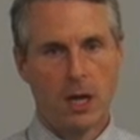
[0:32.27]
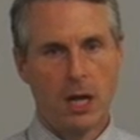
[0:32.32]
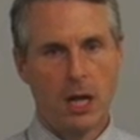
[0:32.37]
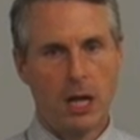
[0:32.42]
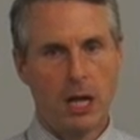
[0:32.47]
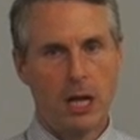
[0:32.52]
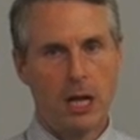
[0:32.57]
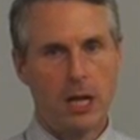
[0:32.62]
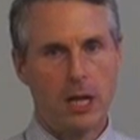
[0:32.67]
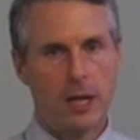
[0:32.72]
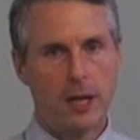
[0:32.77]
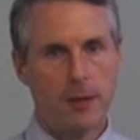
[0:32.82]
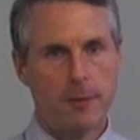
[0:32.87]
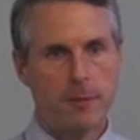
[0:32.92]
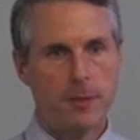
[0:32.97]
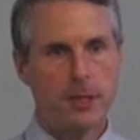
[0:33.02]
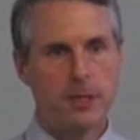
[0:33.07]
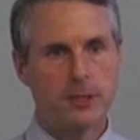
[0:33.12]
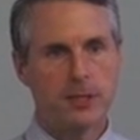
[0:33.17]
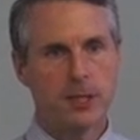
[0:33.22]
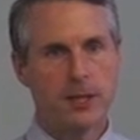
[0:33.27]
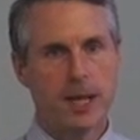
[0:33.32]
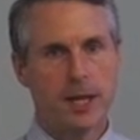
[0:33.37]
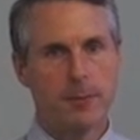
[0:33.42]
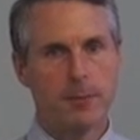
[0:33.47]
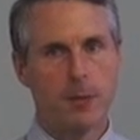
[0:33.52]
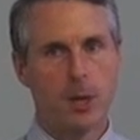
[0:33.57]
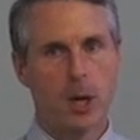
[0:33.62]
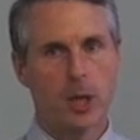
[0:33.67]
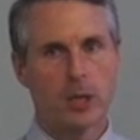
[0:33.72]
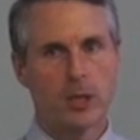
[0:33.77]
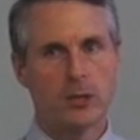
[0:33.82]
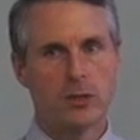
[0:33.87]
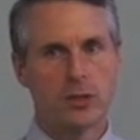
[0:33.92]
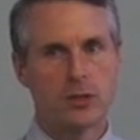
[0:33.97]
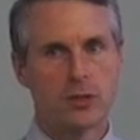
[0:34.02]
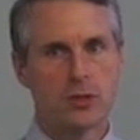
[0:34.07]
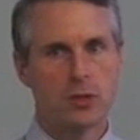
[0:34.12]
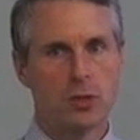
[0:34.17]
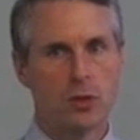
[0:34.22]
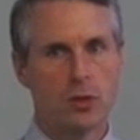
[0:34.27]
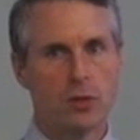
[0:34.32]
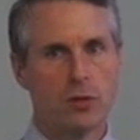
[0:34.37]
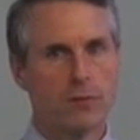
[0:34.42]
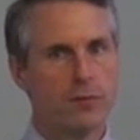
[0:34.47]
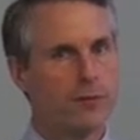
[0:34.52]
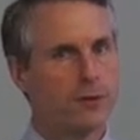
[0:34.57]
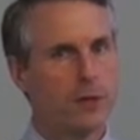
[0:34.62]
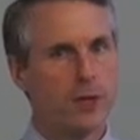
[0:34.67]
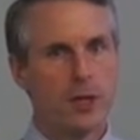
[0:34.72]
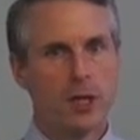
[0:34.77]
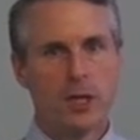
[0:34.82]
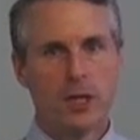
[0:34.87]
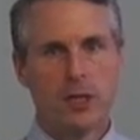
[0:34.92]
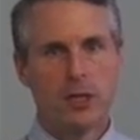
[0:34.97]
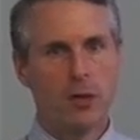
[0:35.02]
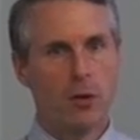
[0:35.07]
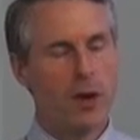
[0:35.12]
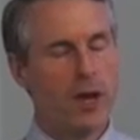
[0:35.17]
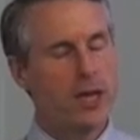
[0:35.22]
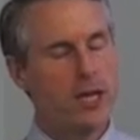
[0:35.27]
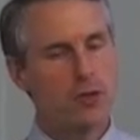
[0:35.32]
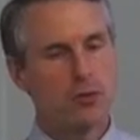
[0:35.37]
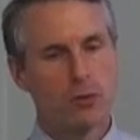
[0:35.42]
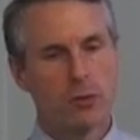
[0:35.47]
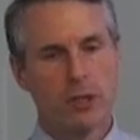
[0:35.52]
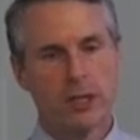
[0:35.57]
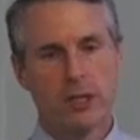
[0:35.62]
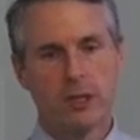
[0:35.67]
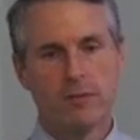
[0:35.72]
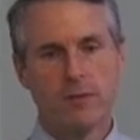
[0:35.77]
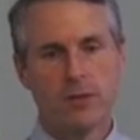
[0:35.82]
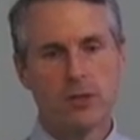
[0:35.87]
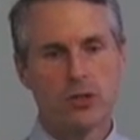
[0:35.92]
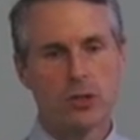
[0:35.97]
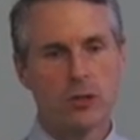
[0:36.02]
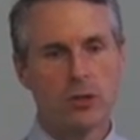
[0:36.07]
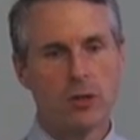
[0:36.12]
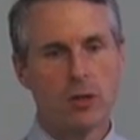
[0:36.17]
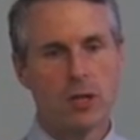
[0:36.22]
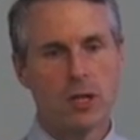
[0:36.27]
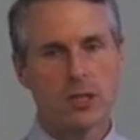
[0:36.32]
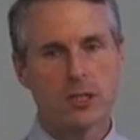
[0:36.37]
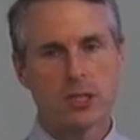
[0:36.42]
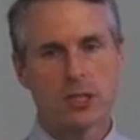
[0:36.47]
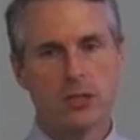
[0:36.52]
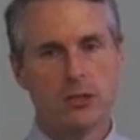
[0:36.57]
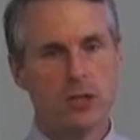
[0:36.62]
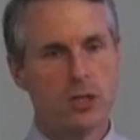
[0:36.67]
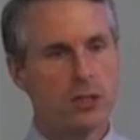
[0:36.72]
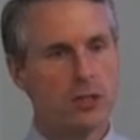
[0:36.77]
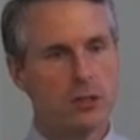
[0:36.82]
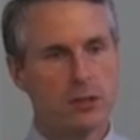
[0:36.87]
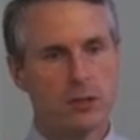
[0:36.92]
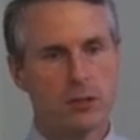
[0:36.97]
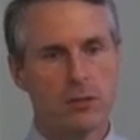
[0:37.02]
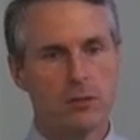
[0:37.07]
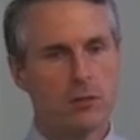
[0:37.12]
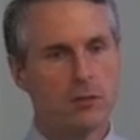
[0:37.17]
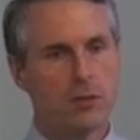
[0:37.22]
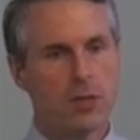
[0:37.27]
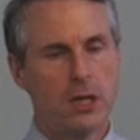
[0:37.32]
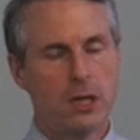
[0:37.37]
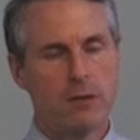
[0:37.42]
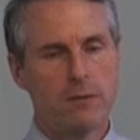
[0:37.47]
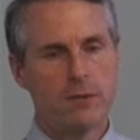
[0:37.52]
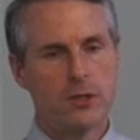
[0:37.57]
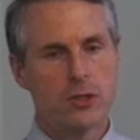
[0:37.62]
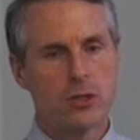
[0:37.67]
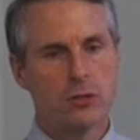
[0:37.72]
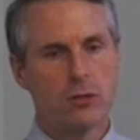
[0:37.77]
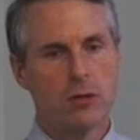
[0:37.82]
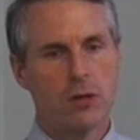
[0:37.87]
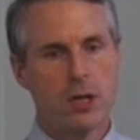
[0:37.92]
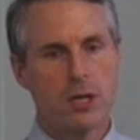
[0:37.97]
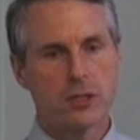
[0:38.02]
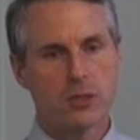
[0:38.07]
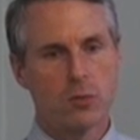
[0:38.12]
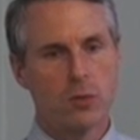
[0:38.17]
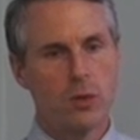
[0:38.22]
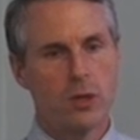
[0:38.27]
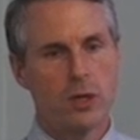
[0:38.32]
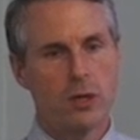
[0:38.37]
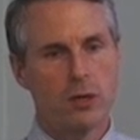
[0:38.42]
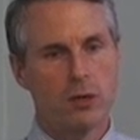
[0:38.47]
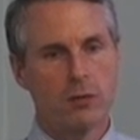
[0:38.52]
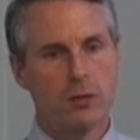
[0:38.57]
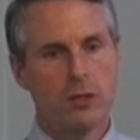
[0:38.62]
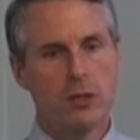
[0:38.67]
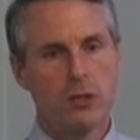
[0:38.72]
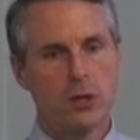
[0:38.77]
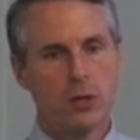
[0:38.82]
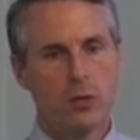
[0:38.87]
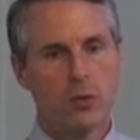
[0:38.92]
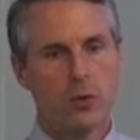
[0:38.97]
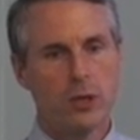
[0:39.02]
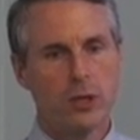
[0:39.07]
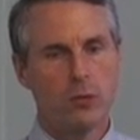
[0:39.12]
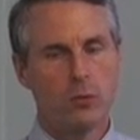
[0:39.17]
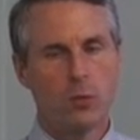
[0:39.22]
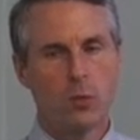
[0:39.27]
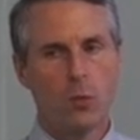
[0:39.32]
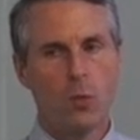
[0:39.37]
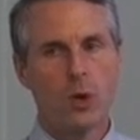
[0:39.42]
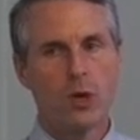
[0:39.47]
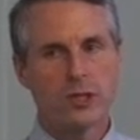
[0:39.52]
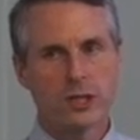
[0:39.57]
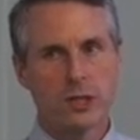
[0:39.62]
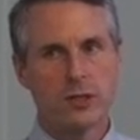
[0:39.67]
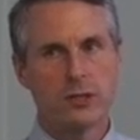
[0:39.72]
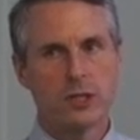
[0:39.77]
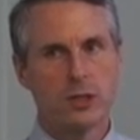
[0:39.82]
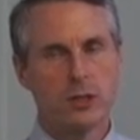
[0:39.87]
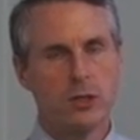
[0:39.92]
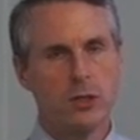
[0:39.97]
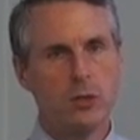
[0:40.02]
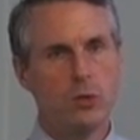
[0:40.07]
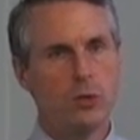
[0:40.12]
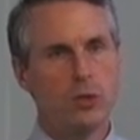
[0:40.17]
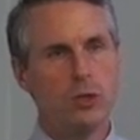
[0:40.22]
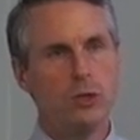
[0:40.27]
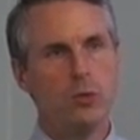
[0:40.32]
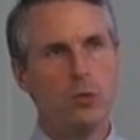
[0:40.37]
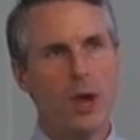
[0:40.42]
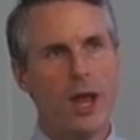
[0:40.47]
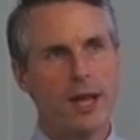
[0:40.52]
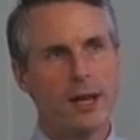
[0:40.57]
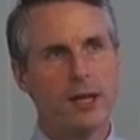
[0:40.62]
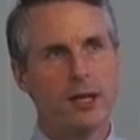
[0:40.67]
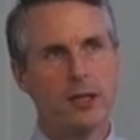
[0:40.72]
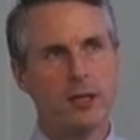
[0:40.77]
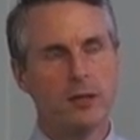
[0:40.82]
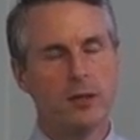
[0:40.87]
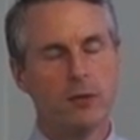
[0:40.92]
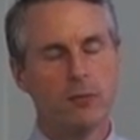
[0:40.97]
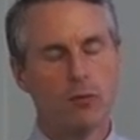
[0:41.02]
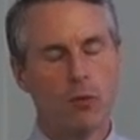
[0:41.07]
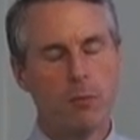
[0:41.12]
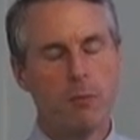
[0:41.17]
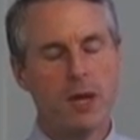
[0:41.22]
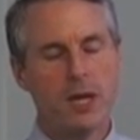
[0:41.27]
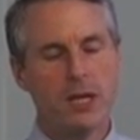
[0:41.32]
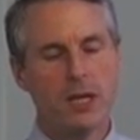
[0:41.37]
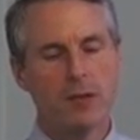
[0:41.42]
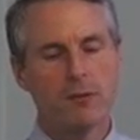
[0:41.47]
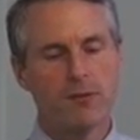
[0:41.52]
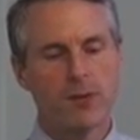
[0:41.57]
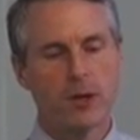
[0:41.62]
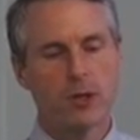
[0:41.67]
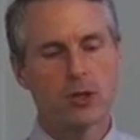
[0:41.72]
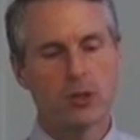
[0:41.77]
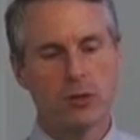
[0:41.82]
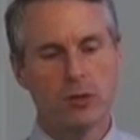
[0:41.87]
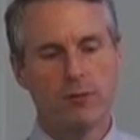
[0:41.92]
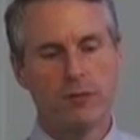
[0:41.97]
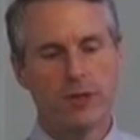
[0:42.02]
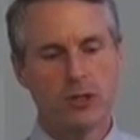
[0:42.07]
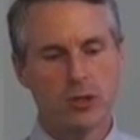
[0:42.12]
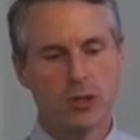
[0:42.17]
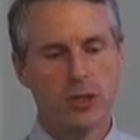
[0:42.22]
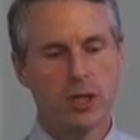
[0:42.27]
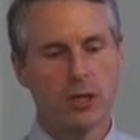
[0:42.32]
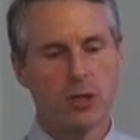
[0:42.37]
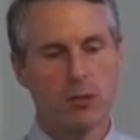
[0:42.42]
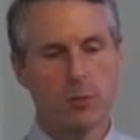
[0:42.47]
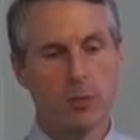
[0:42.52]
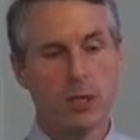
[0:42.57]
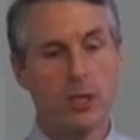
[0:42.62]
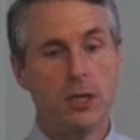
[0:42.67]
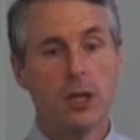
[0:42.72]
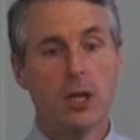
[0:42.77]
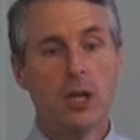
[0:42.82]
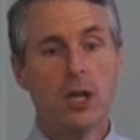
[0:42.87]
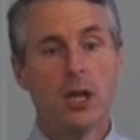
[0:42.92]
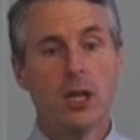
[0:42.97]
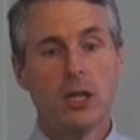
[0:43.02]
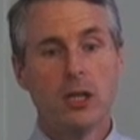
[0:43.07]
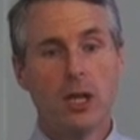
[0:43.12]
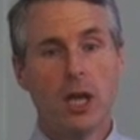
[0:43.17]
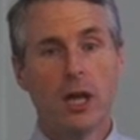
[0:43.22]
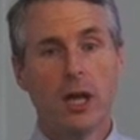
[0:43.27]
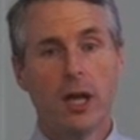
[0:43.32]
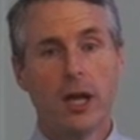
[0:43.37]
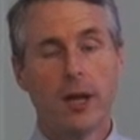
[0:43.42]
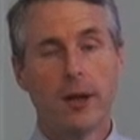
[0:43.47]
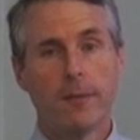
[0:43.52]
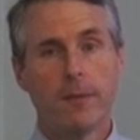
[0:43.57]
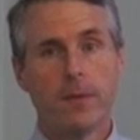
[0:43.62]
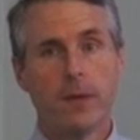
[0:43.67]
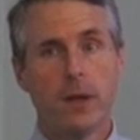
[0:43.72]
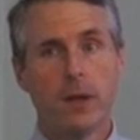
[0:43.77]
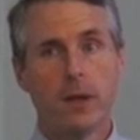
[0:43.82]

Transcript: um, into that market to serve you know, age-related vision loss, congenital uh, vision loss, where you know it wasn't you you had a remaining functional vision that could be uh, uh,